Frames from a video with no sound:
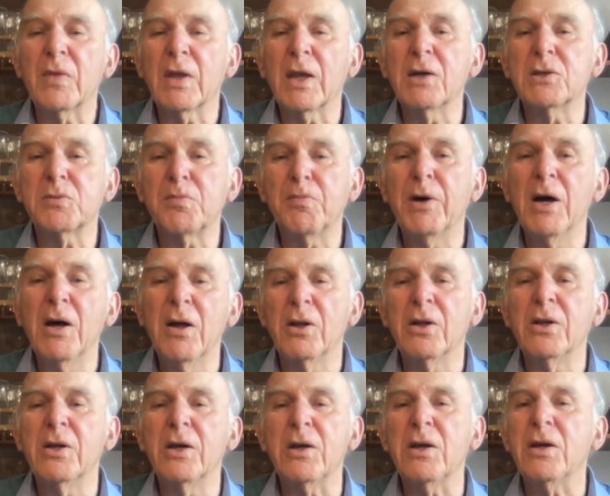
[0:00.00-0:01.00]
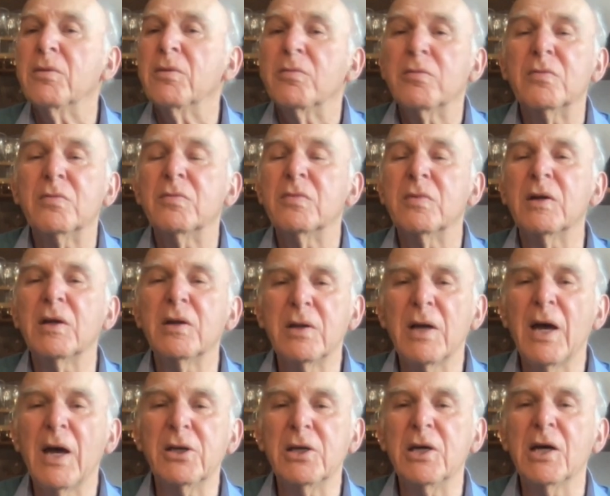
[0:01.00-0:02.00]
as partly
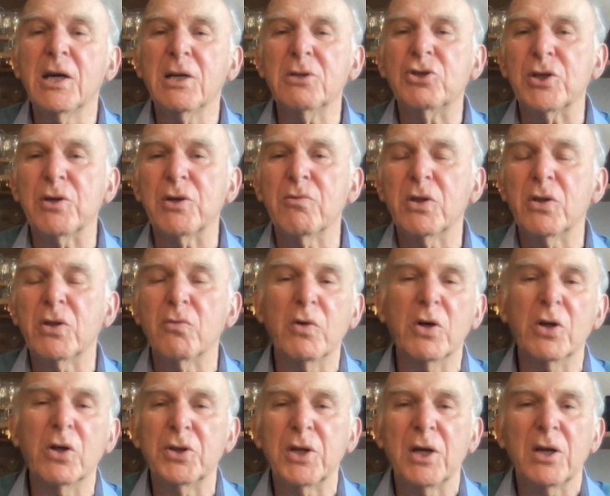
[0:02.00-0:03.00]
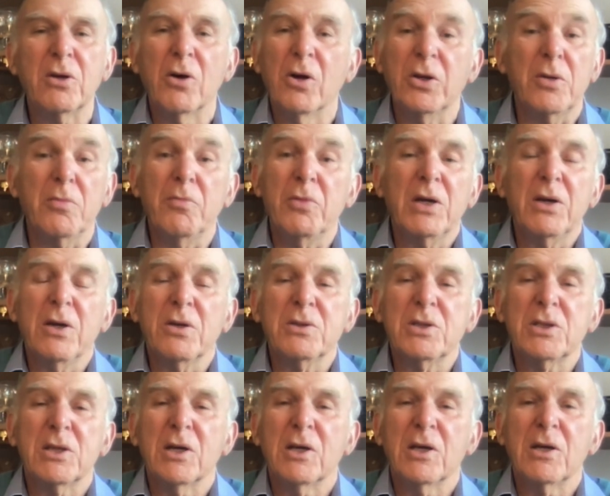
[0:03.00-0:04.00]
engaging with the world economy and
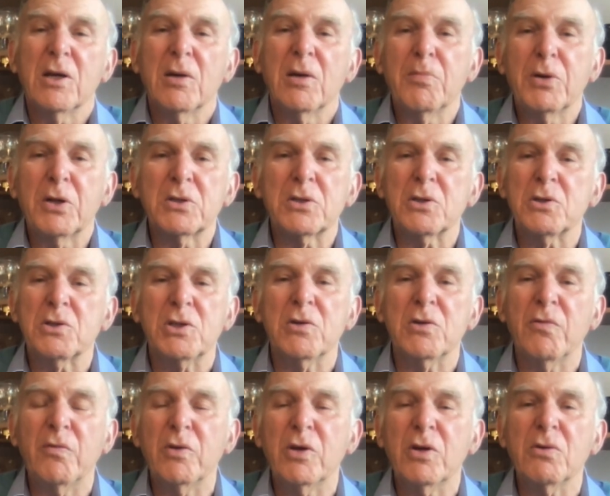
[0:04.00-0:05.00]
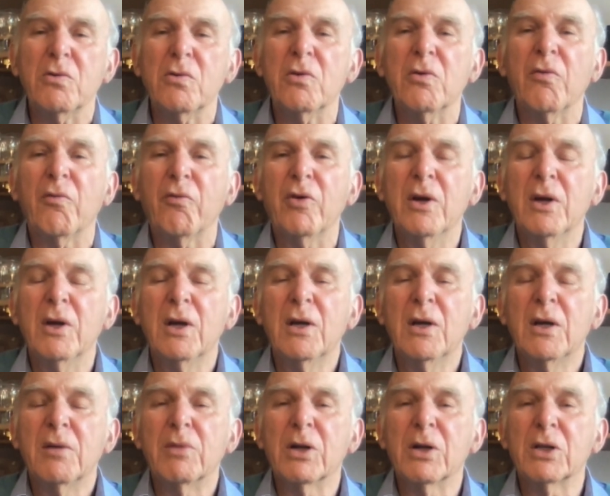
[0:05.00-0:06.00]
taking a positive view of
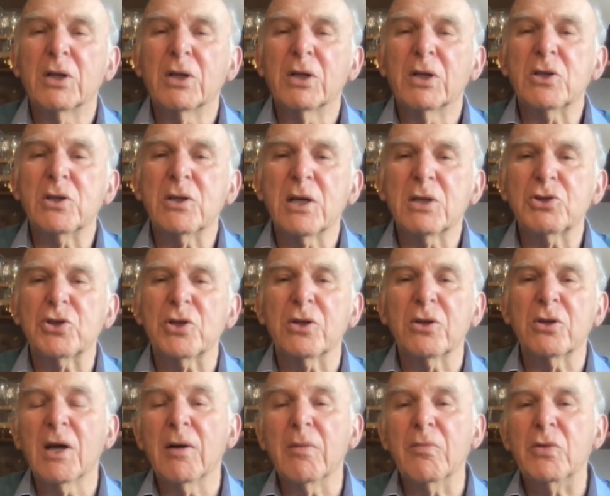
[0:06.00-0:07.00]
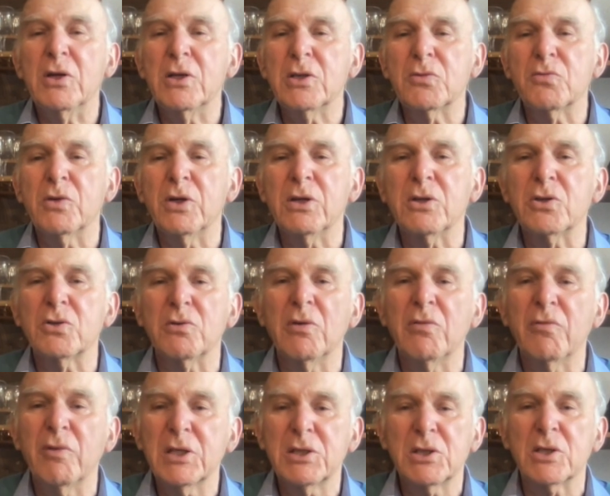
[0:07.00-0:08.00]
multinational companies willing to
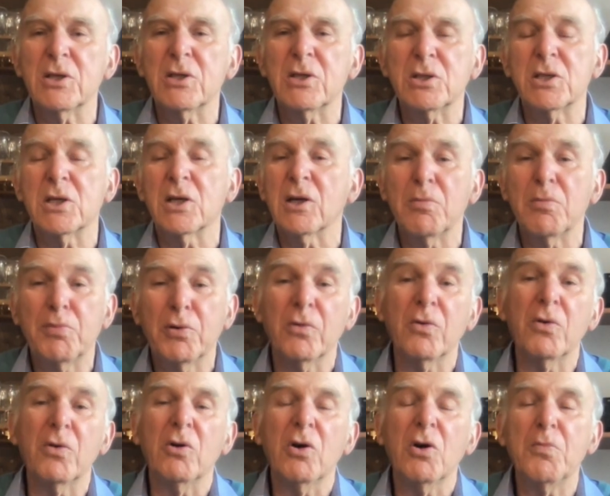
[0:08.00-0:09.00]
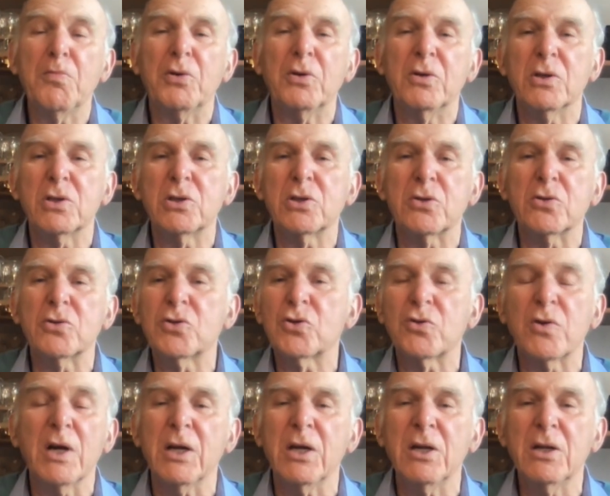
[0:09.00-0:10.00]
invest in Singapore, openness to
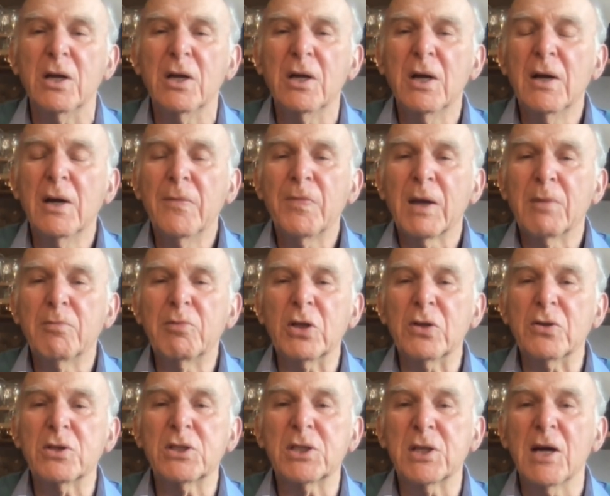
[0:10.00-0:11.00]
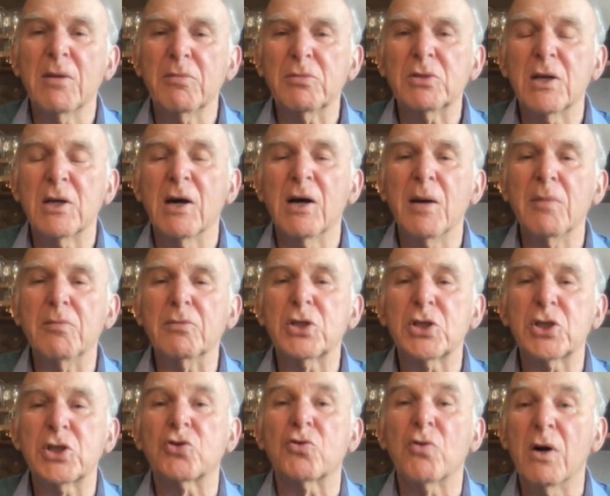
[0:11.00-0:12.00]
trade, but at the same time,
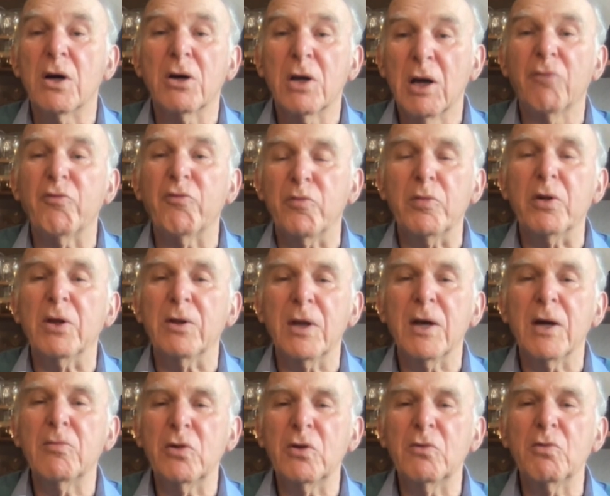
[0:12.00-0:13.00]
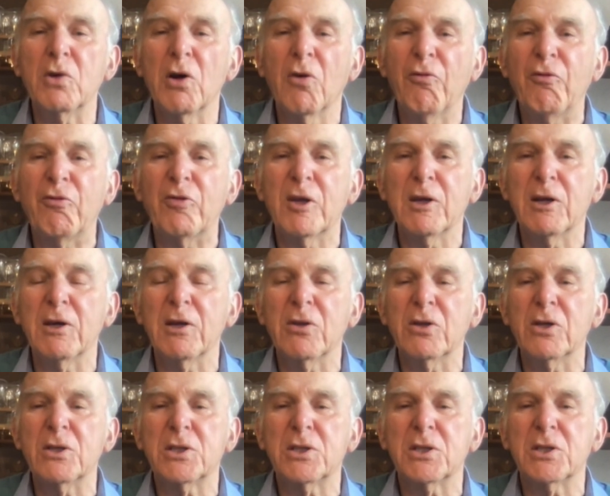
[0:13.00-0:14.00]
strong government. I mean, we often hear
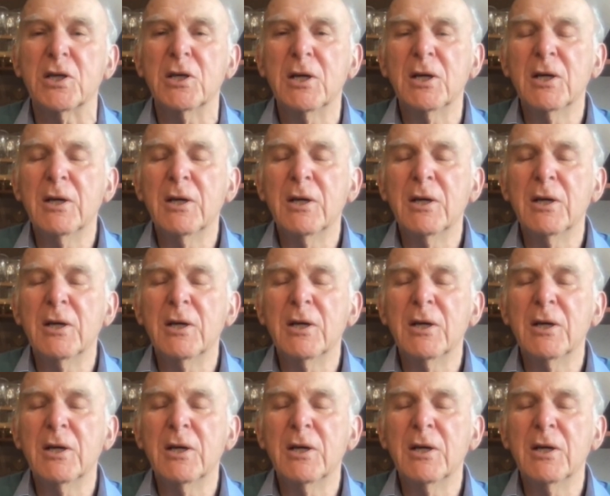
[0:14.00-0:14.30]
this